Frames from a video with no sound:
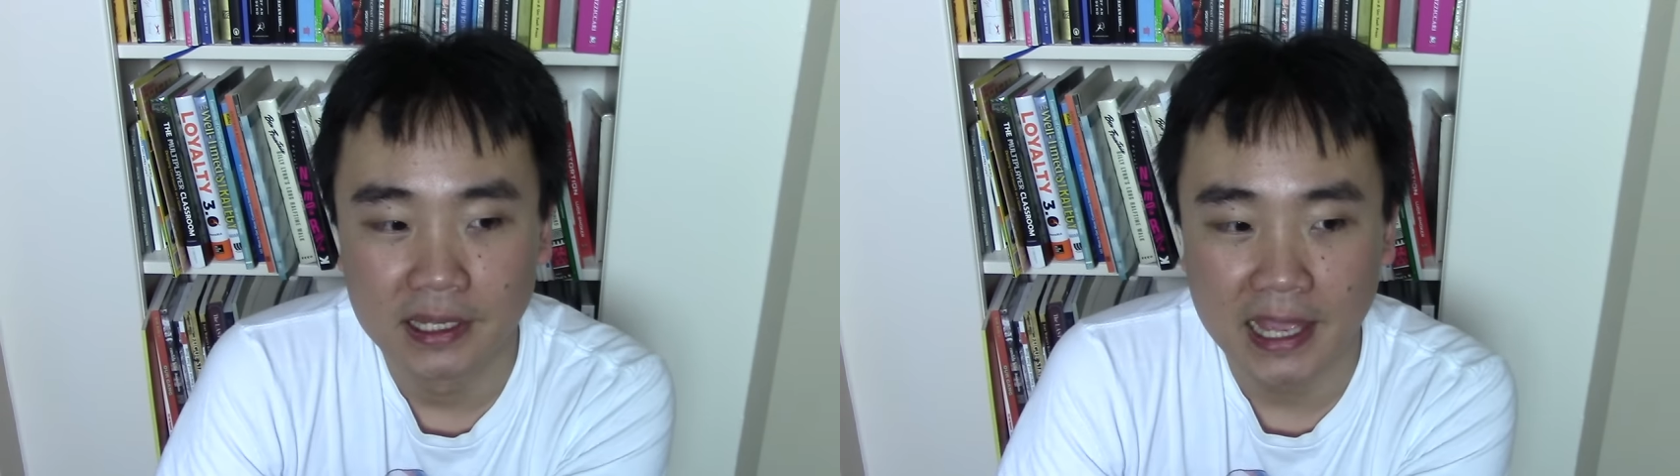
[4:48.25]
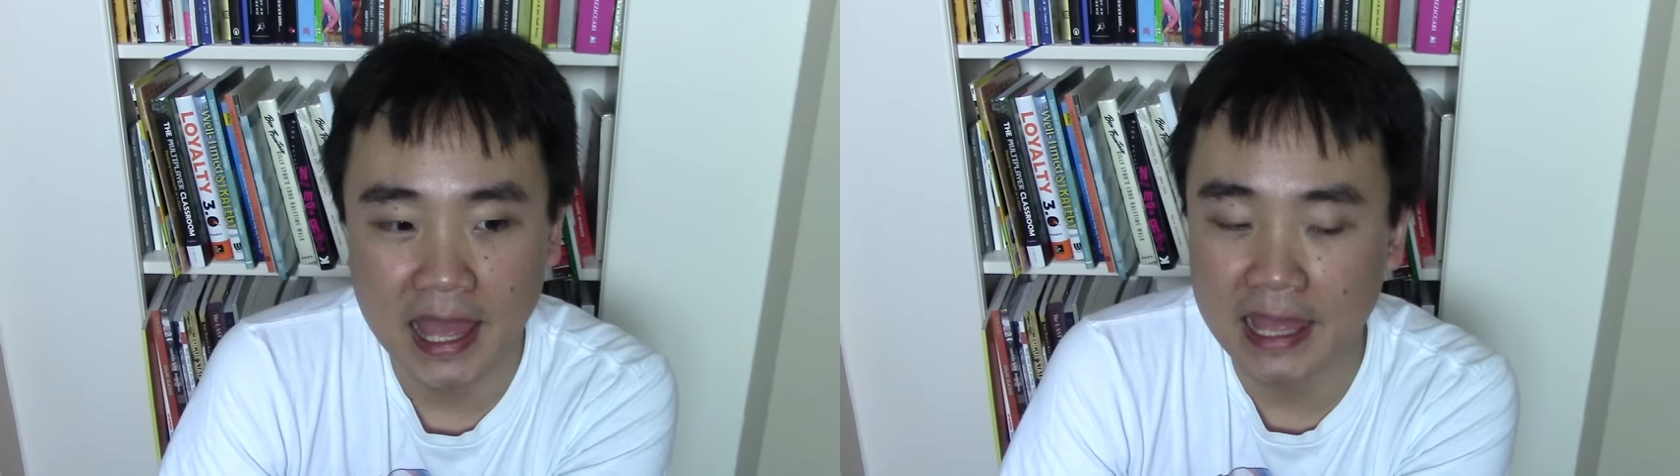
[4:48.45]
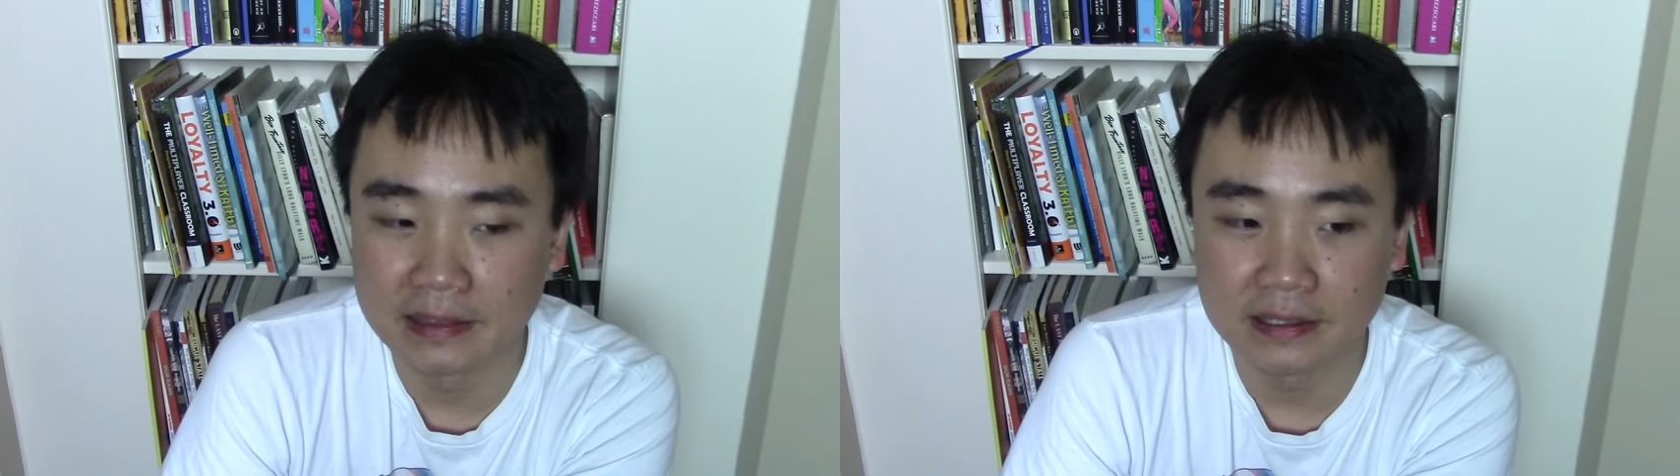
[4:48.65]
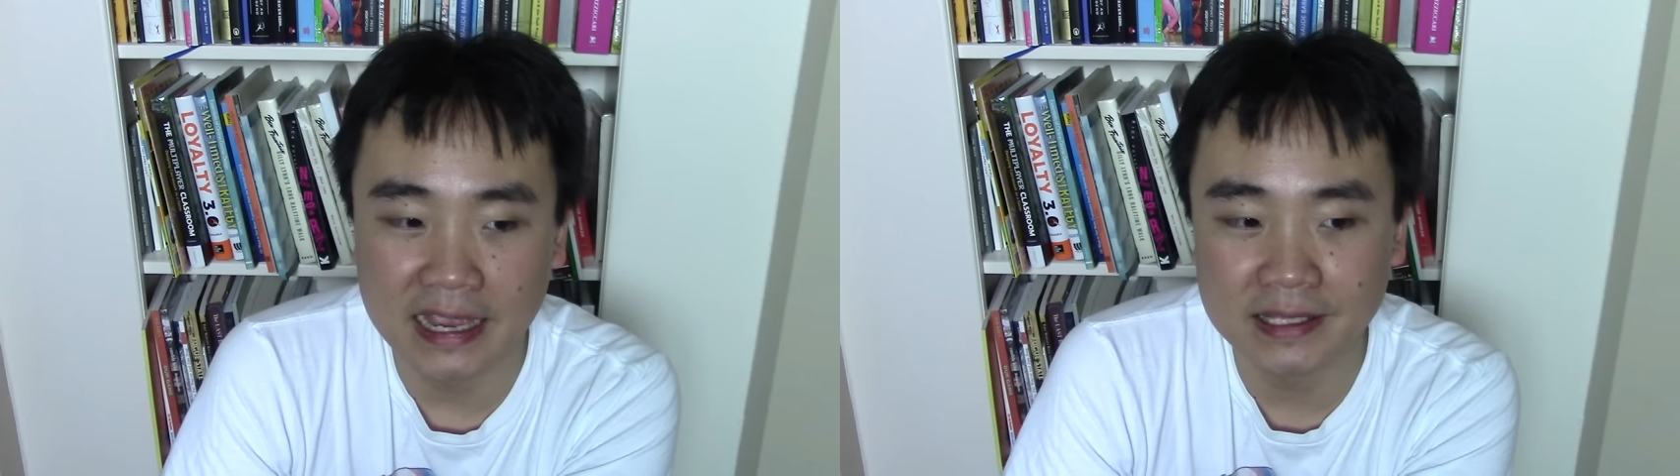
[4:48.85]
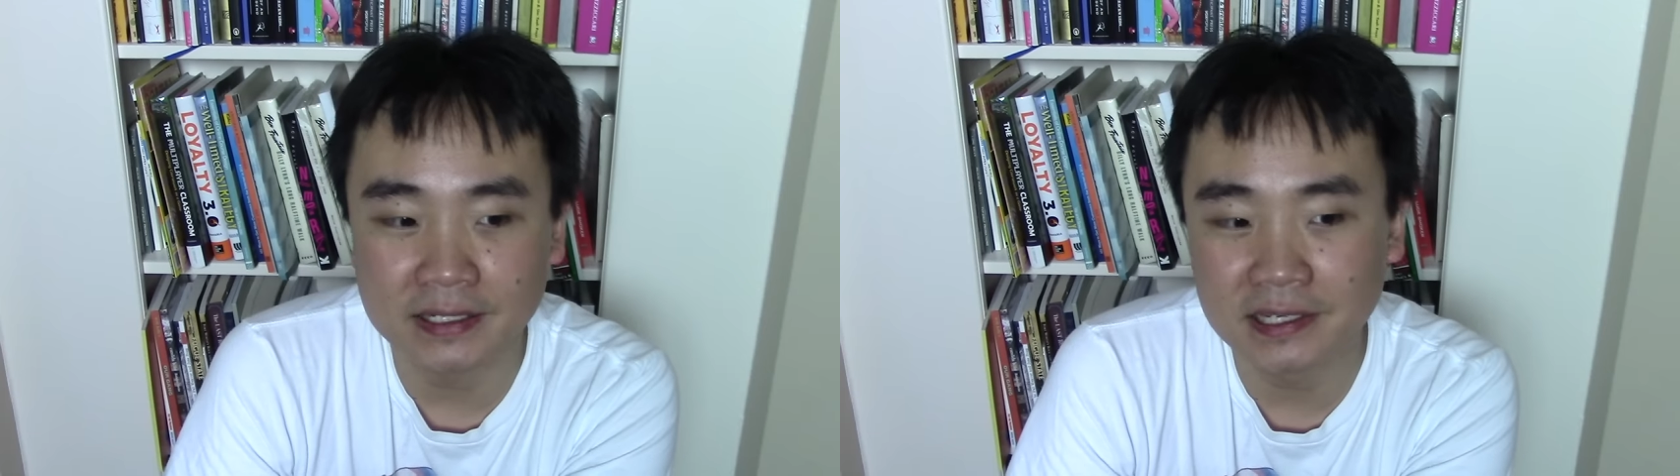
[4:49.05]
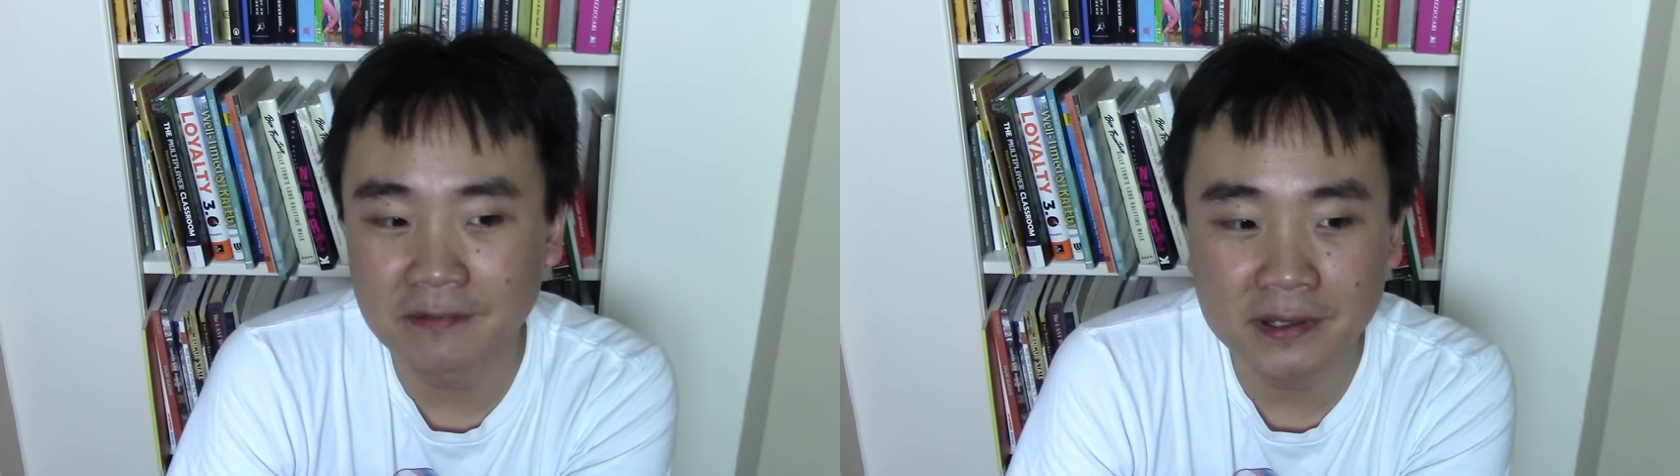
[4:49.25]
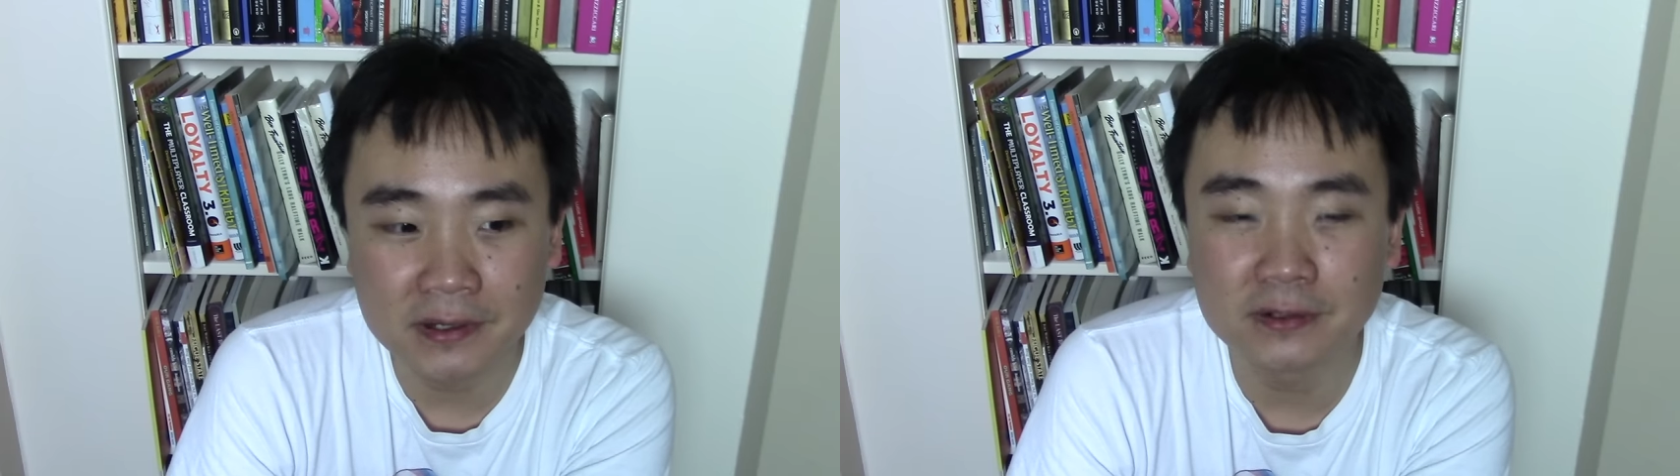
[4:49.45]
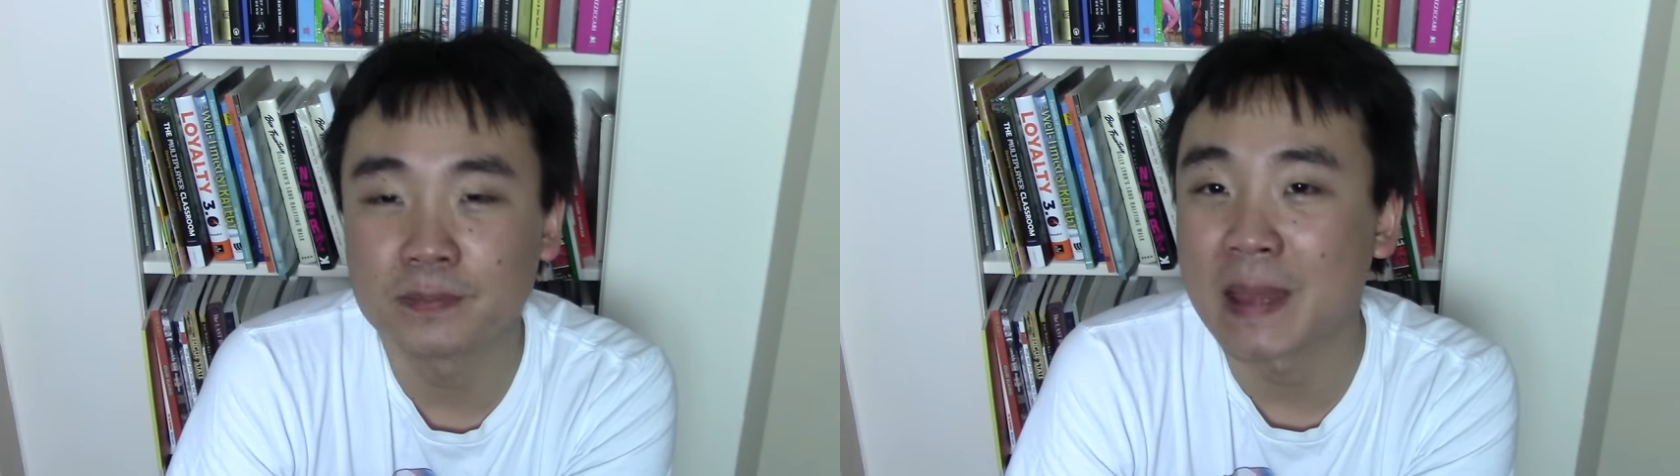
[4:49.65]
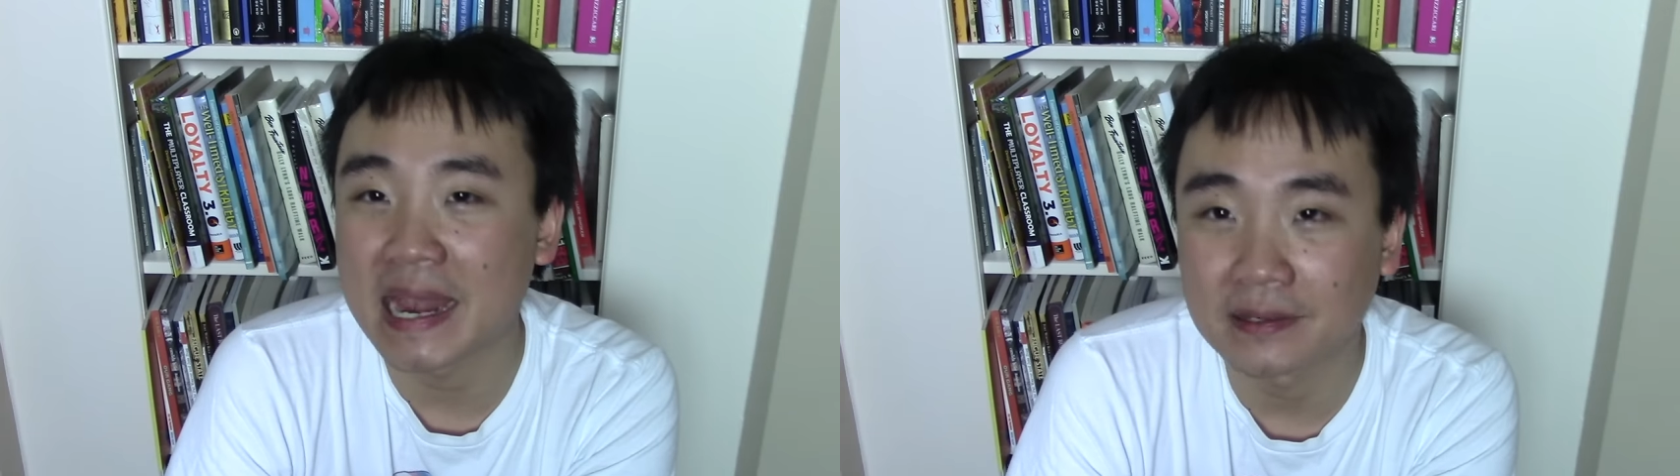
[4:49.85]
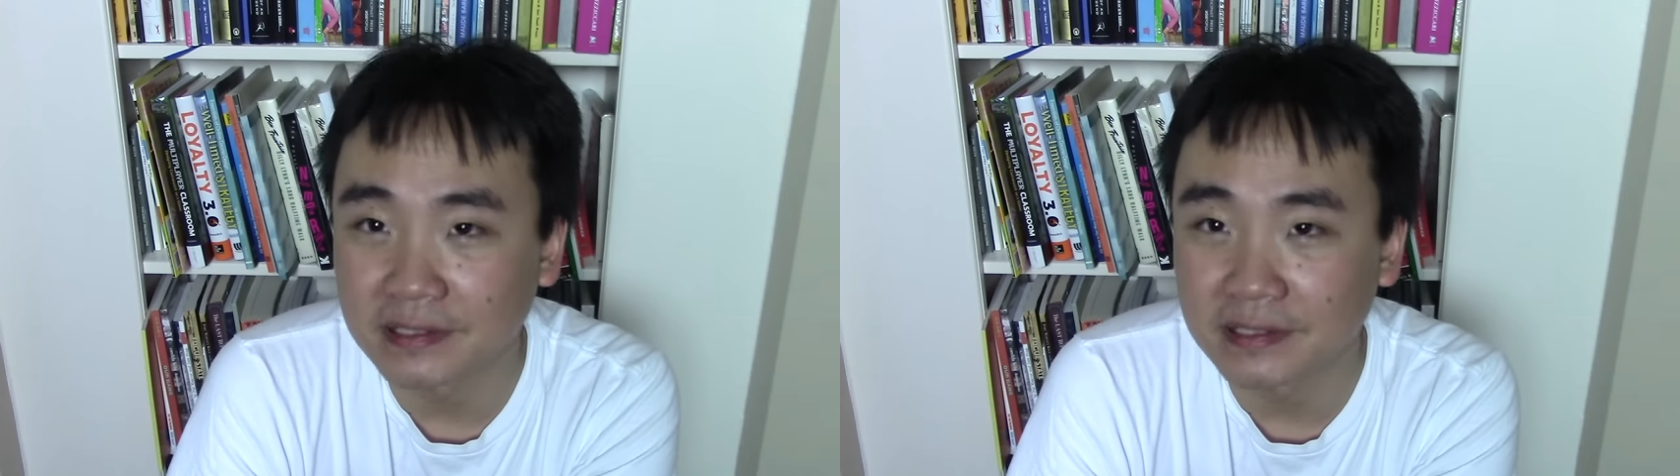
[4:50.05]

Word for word: And it doesn't even use Mana